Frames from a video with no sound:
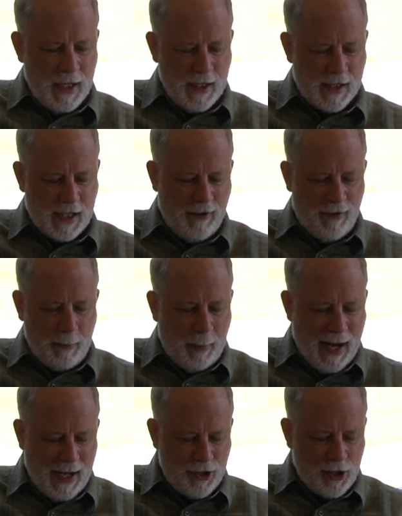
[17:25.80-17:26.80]
7
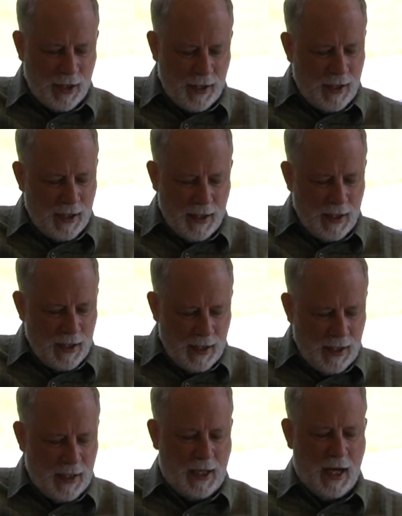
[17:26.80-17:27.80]
passion
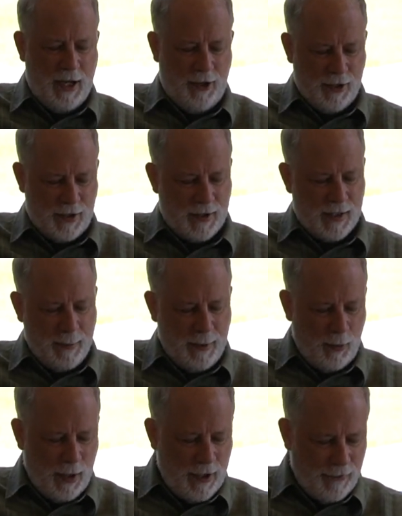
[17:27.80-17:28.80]
indicators.
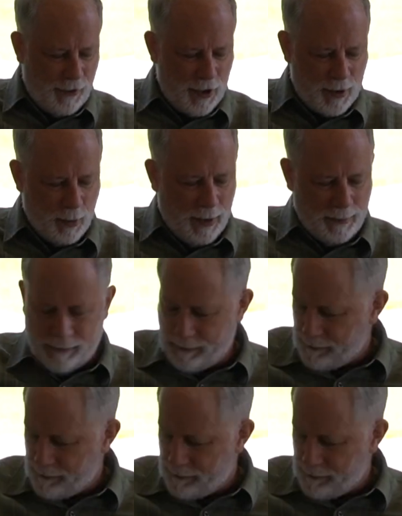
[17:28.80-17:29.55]
Somebody read the first one.